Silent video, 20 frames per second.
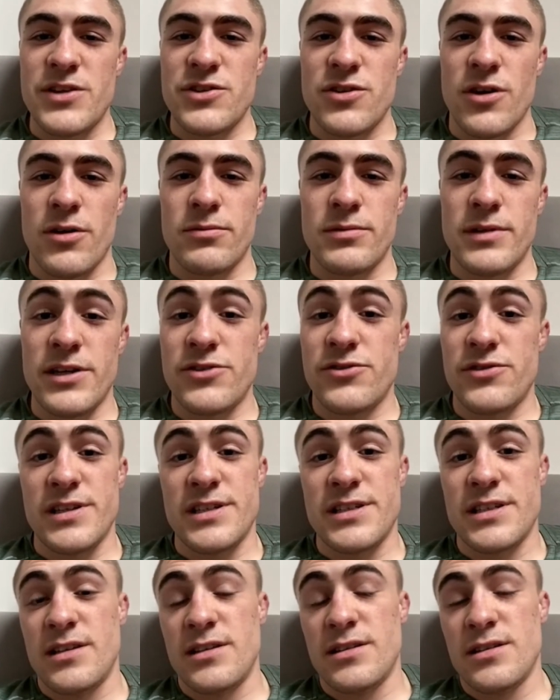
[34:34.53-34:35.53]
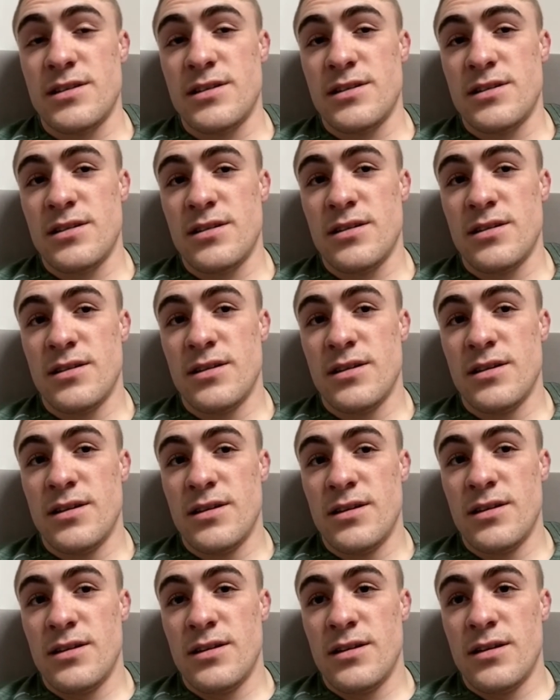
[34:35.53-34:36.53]
So literally since
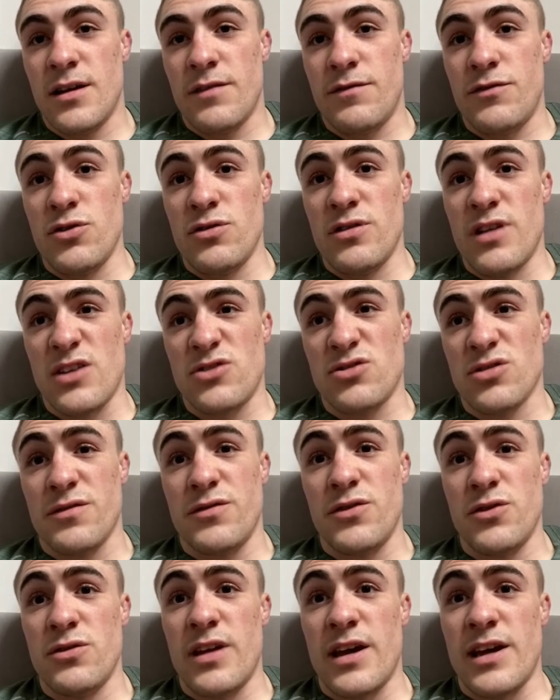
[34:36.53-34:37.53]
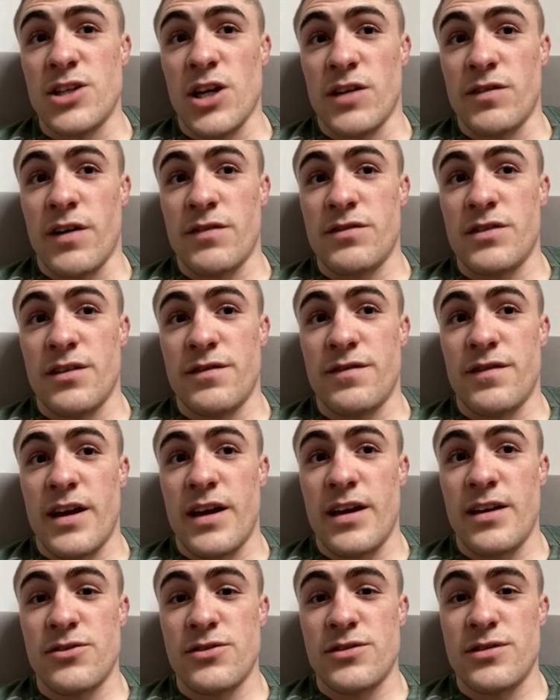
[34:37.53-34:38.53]
I took a few days off after the
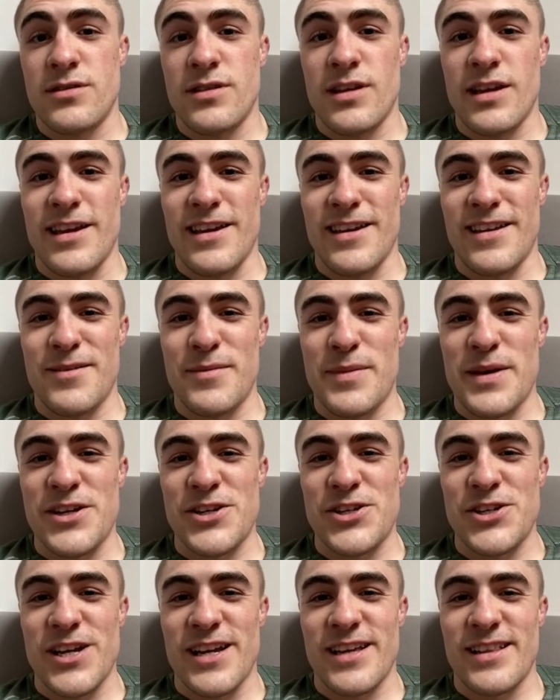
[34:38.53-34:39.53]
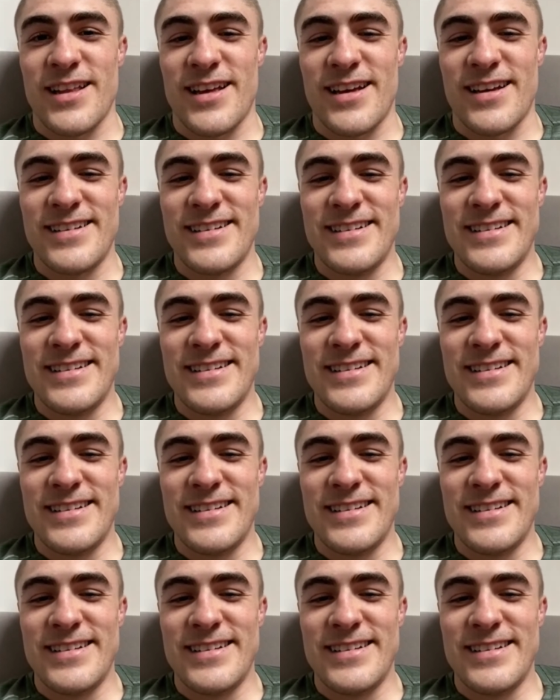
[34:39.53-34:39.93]
fight, just eating a bit of shit and that.